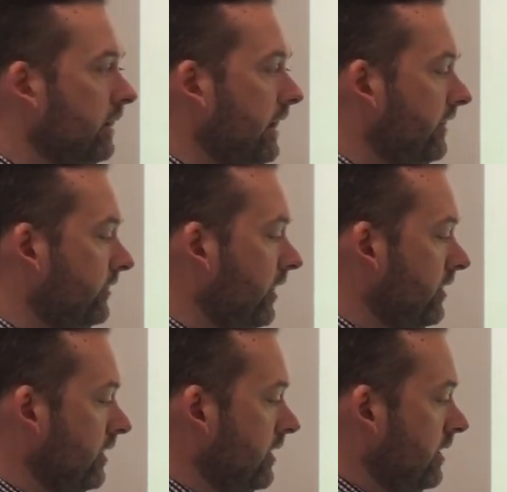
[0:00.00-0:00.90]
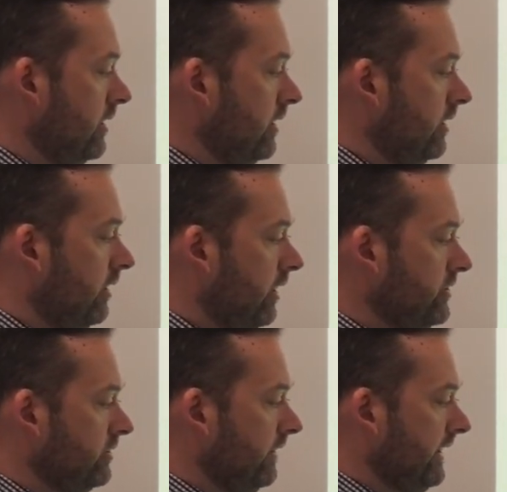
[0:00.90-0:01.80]
Okay, so
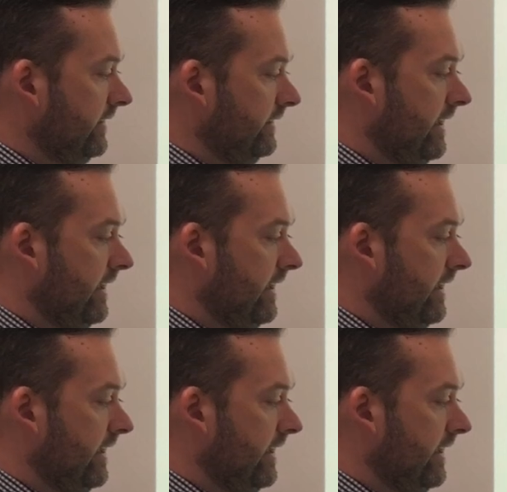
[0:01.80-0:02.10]
hydrochloric acid.